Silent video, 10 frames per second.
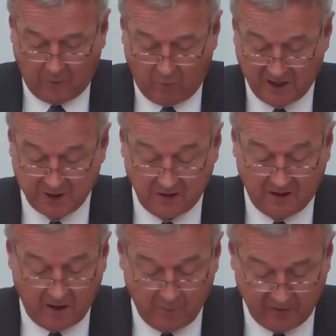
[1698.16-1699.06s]

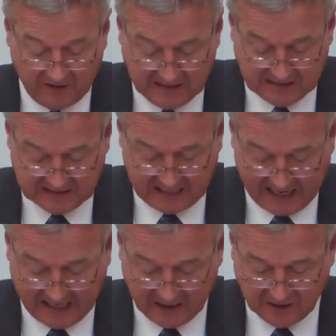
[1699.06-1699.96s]
Russian companies
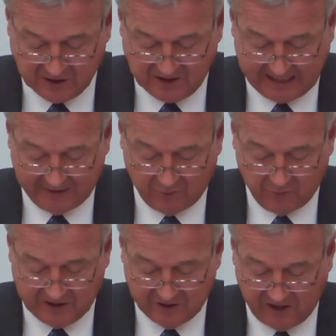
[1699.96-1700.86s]
and debt
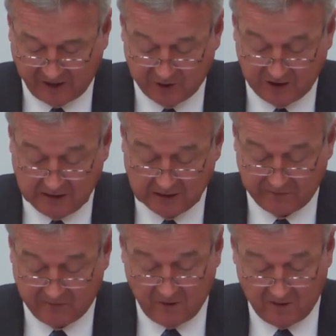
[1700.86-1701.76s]
restructurings
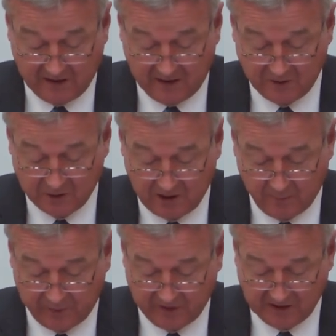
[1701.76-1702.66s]
of non-English
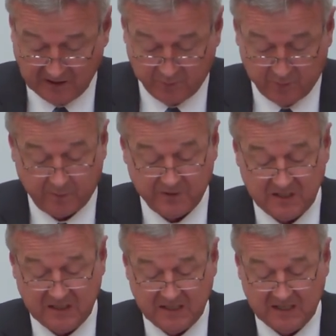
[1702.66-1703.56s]
companies,
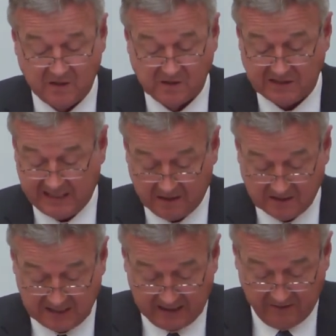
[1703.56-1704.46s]
property deals
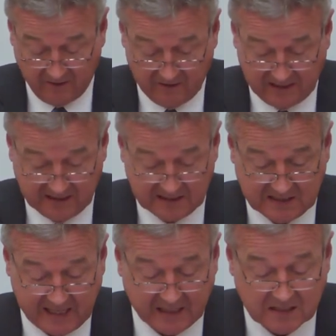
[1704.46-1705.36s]
outside the United
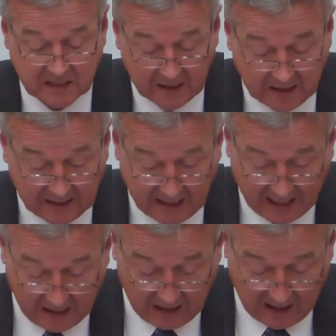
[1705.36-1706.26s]
States,
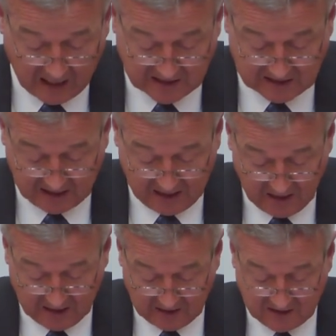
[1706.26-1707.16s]
and lastly,
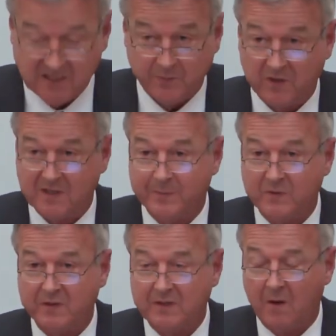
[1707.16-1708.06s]
disputes
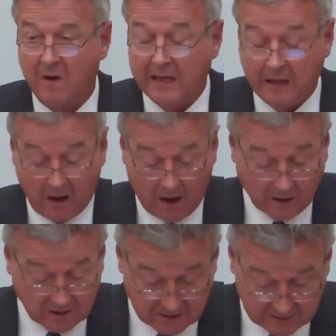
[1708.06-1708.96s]
between
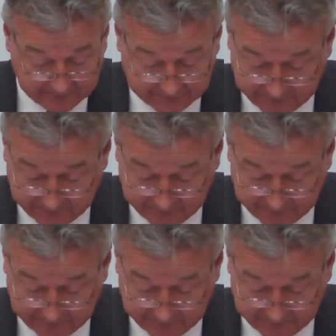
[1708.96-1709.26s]
oligarchs.